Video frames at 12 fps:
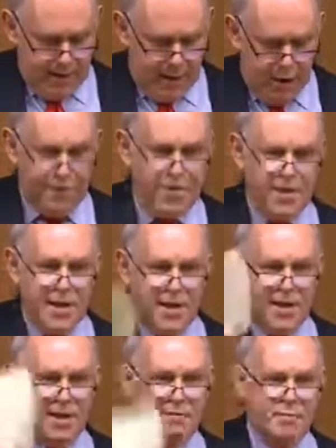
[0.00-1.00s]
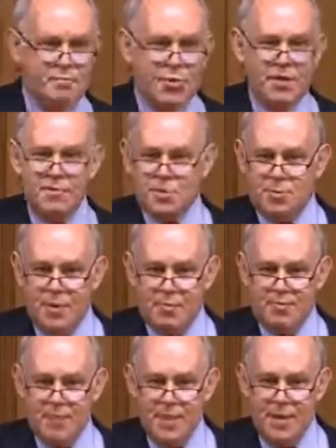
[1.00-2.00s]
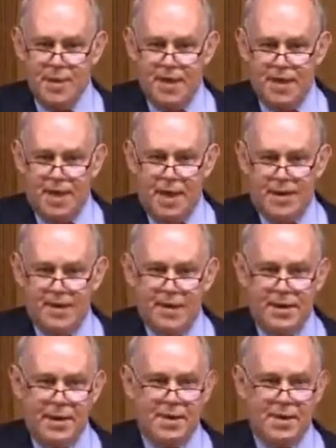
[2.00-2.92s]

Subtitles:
offer that I gave the previous one. And